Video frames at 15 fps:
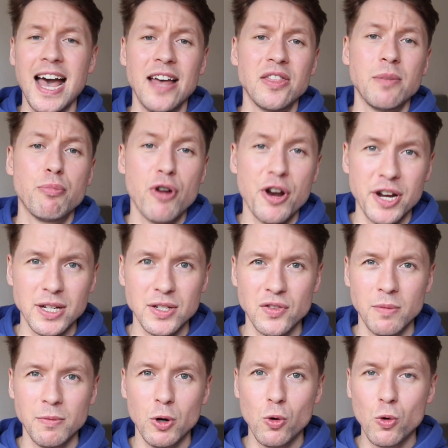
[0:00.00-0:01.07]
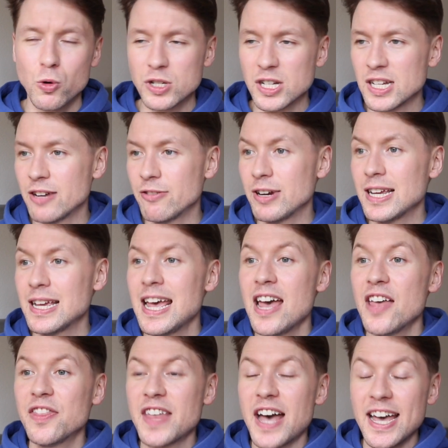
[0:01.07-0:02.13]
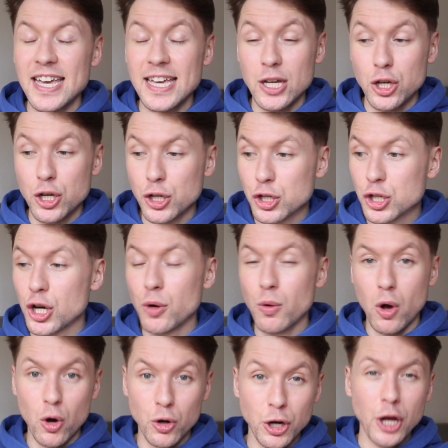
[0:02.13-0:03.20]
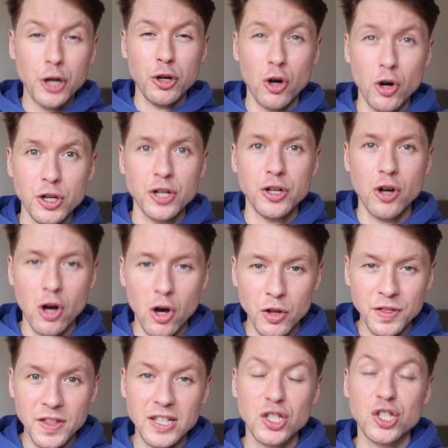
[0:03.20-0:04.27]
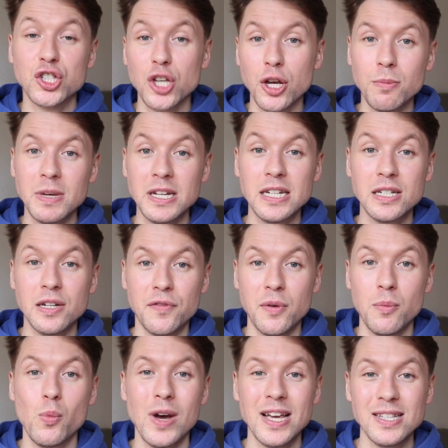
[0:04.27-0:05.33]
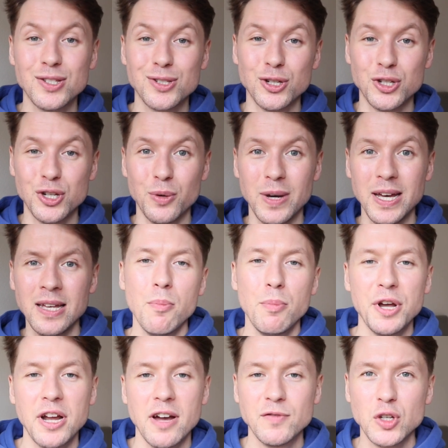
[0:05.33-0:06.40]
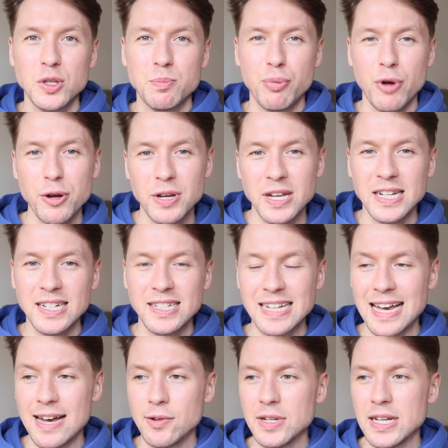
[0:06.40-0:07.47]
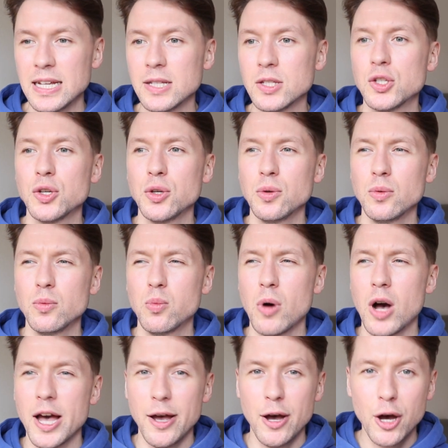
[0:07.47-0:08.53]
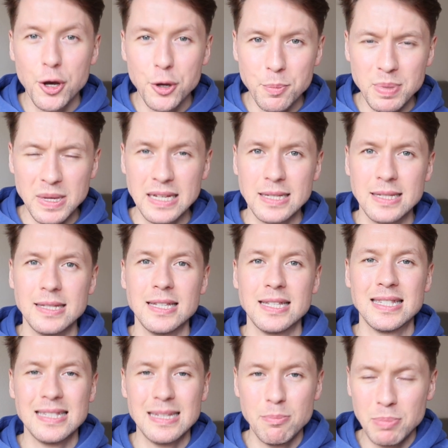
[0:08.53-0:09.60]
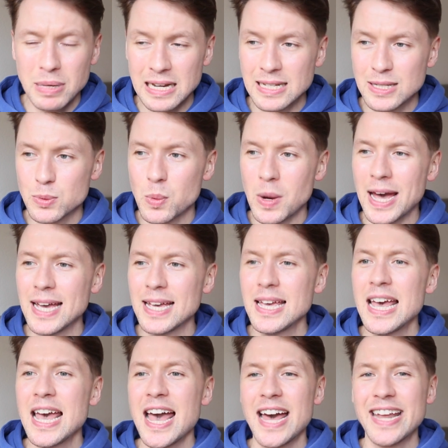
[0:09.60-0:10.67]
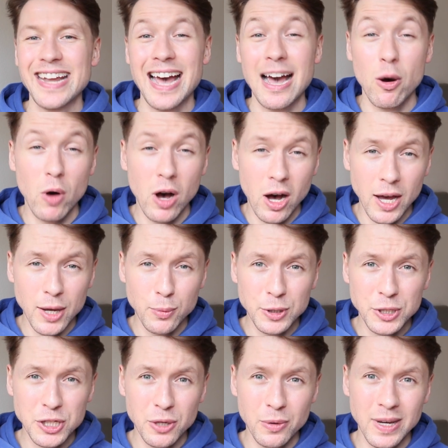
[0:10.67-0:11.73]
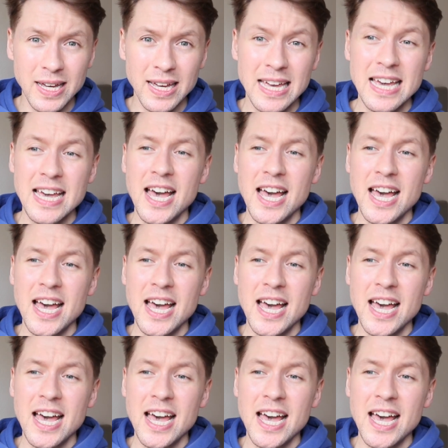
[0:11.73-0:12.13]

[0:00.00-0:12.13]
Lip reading: and the products from The Ordinary that it could go on and on and on. There's so many different ways to do it, but I've just broken it down into what I hope is the simplest way and how I would do it.